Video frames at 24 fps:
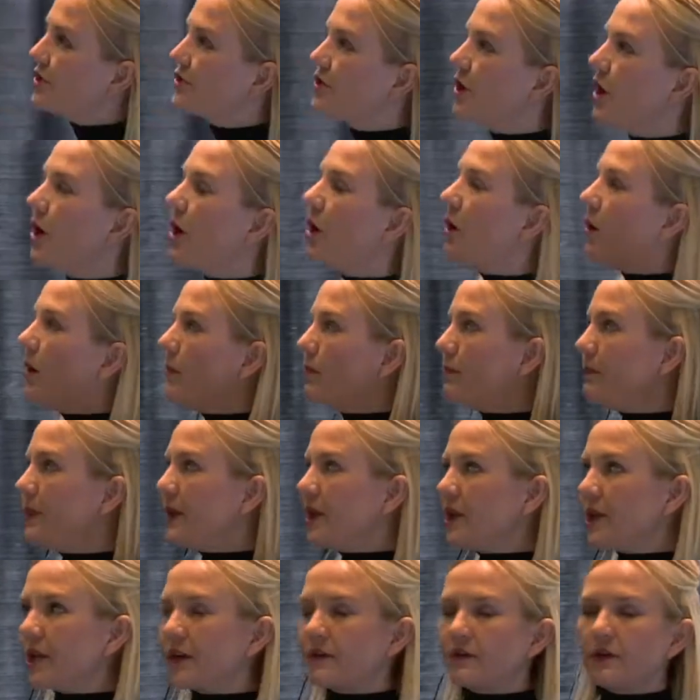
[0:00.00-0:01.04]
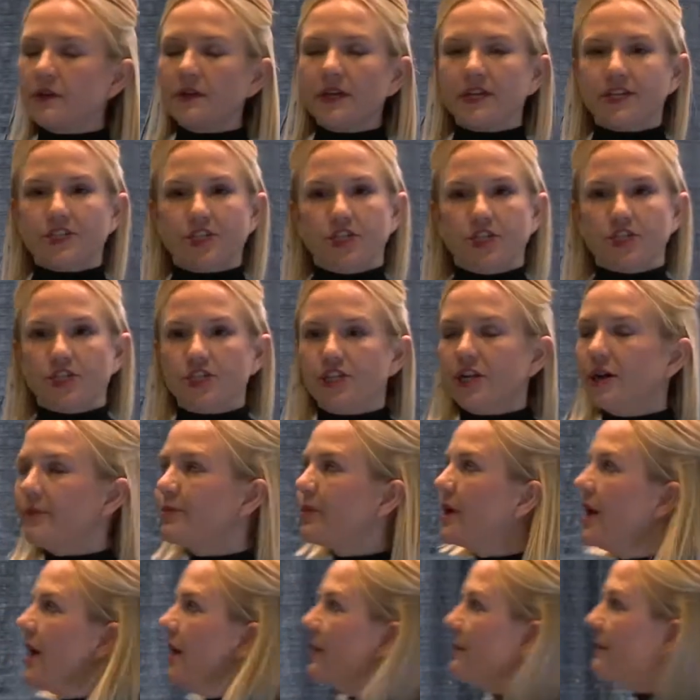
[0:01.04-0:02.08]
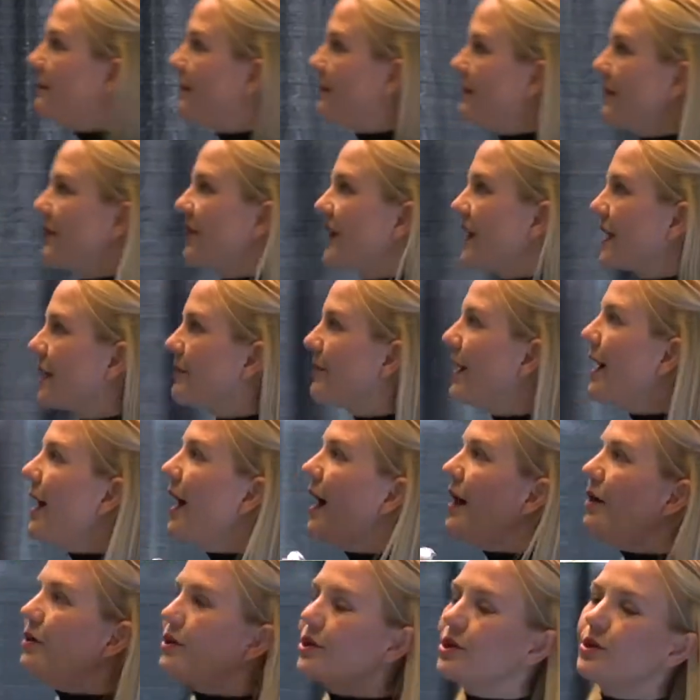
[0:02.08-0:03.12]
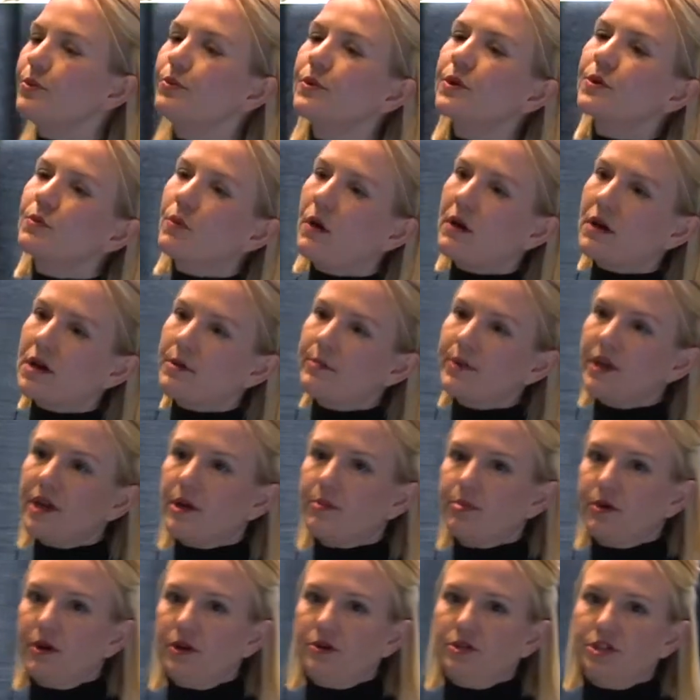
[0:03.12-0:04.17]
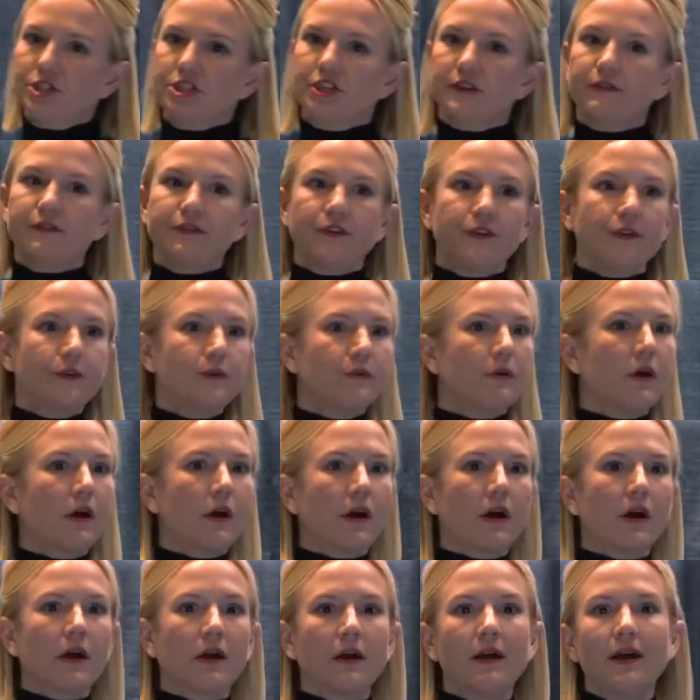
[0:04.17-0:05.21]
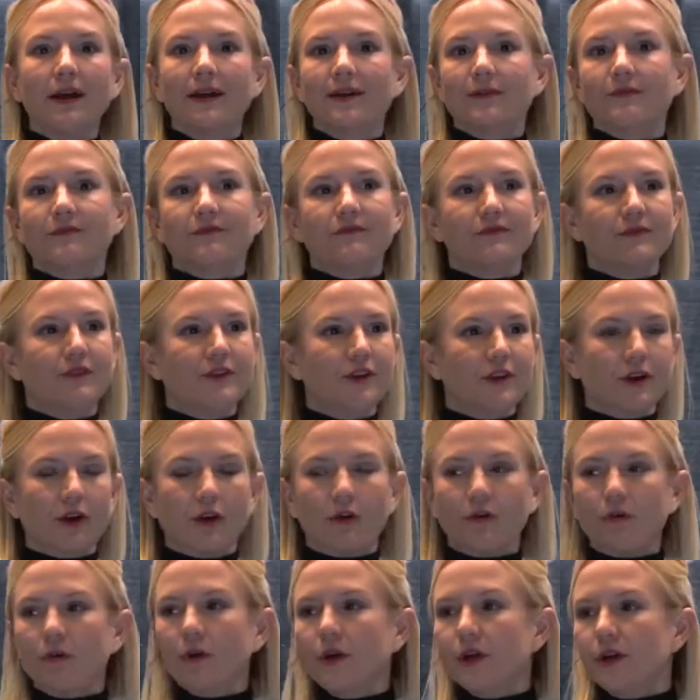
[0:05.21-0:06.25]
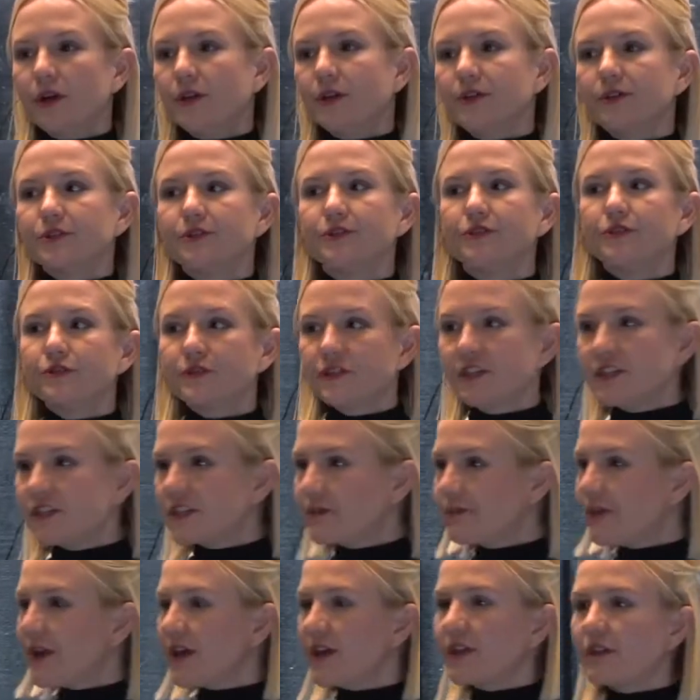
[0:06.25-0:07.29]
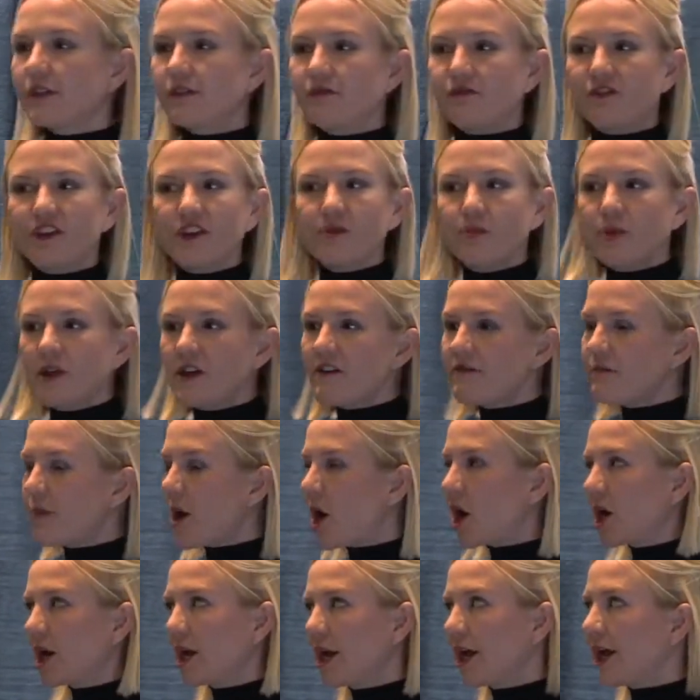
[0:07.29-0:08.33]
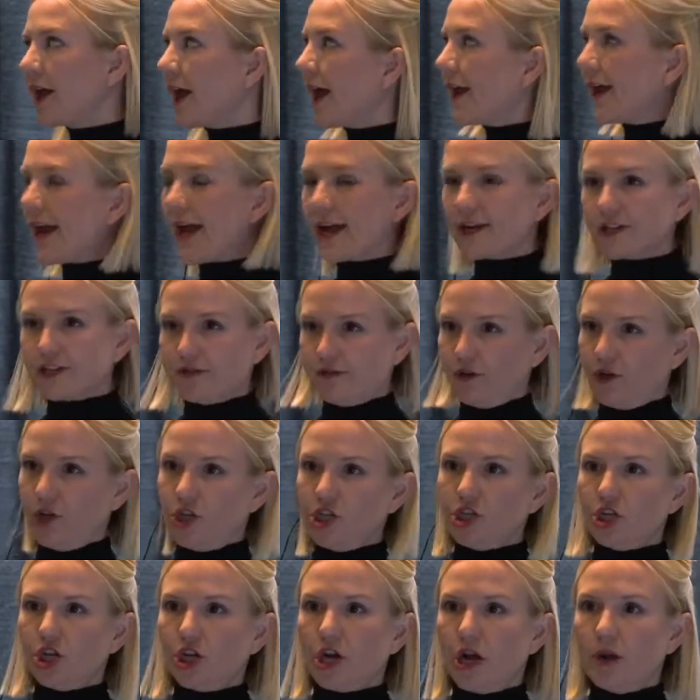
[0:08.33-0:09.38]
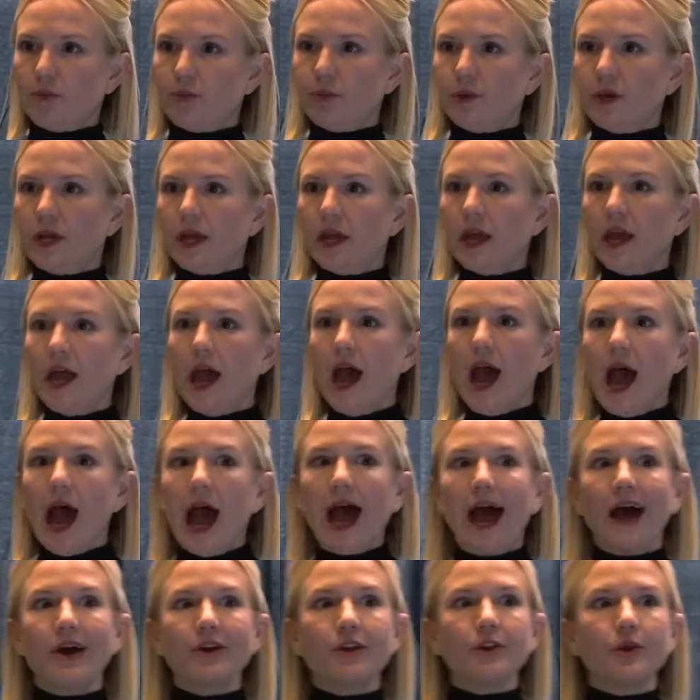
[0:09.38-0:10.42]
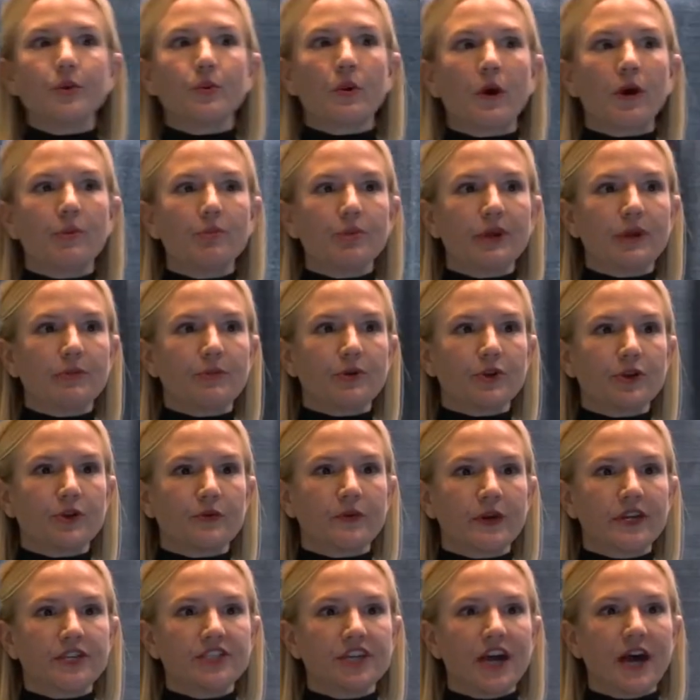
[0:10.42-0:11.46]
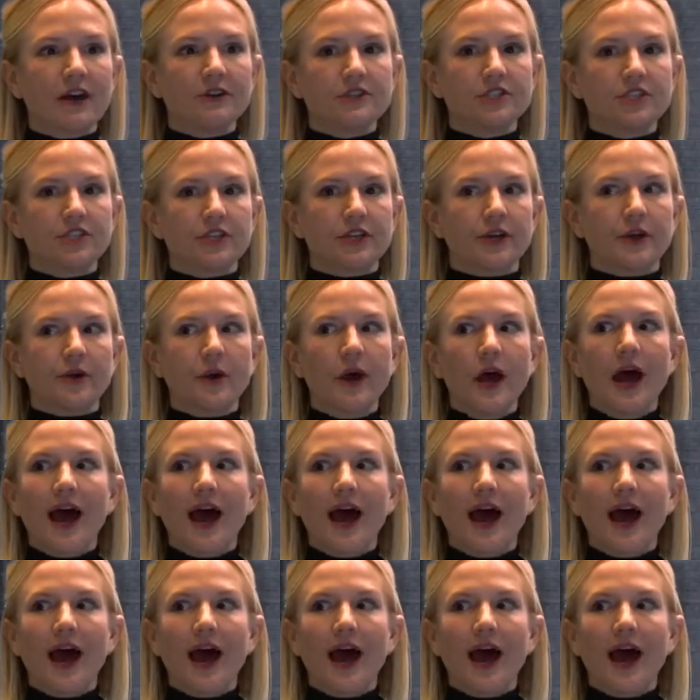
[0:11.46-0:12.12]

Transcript: So building relationship think about how you would want to be approached. If you are, you know, Susie Smith, VP of Marketing at X Furniture Company, how do you want people to reach out to you?